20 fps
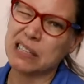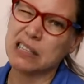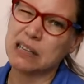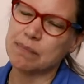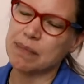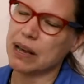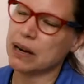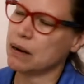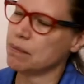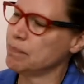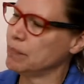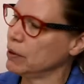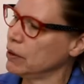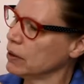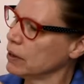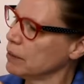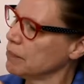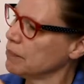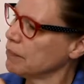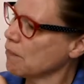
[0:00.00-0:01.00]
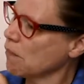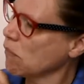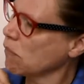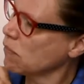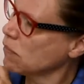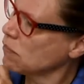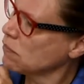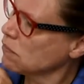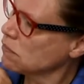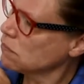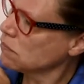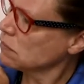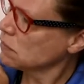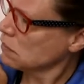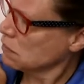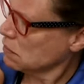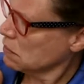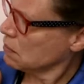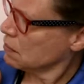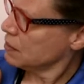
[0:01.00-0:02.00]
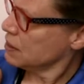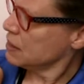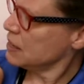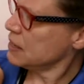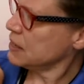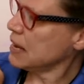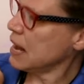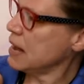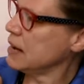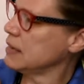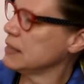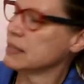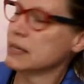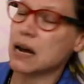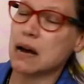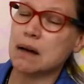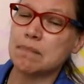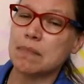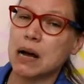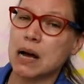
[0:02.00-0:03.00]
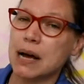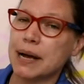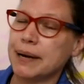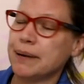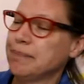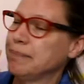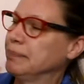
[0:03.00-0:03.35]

it's a made-up book. This hat is not mine.